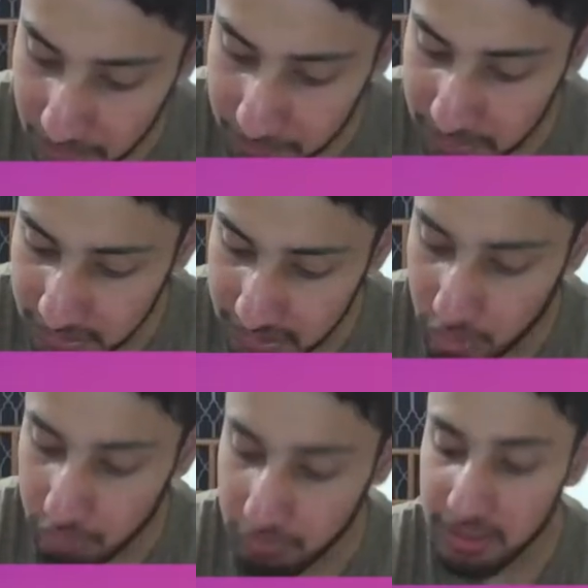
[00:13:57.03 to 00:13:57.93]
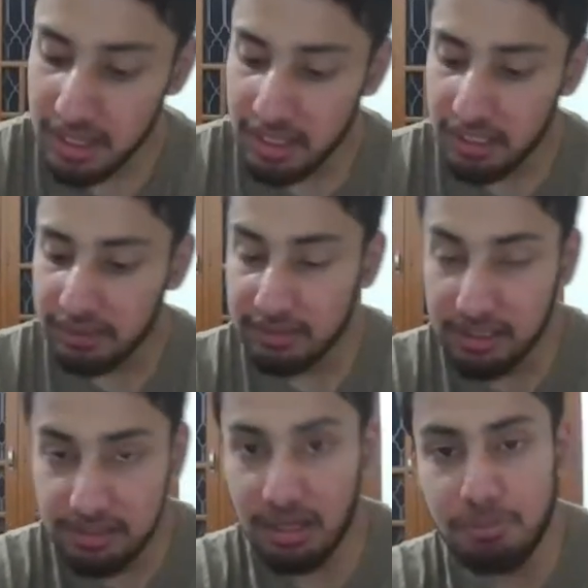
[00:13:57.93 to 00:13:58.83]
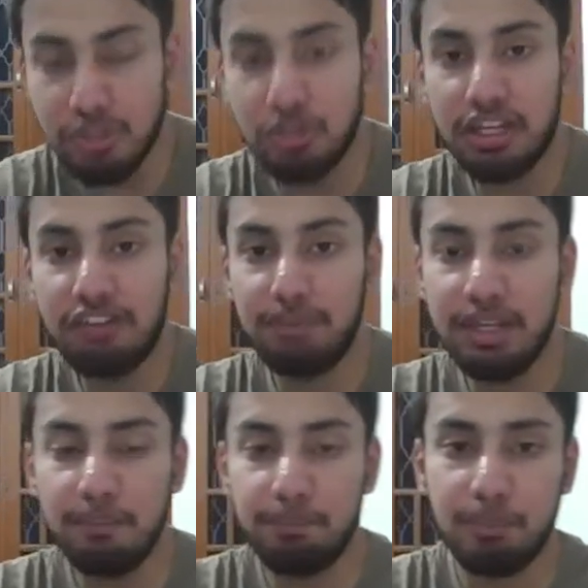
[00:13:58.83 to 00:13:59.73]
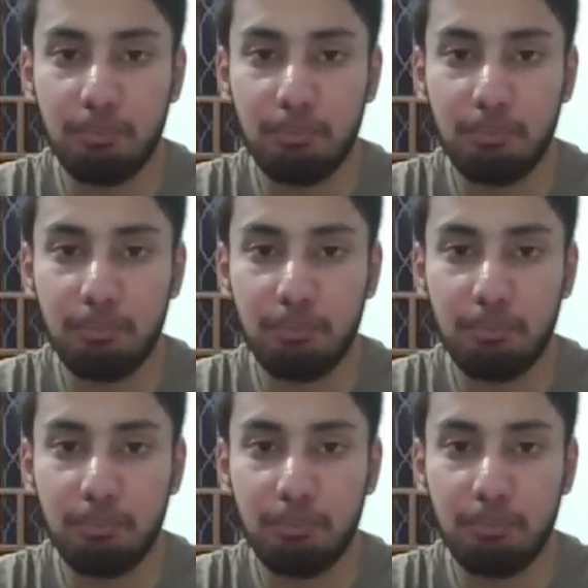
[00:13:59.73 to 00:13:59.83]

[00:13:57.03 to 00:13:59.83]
p equal to 1. The sum should give me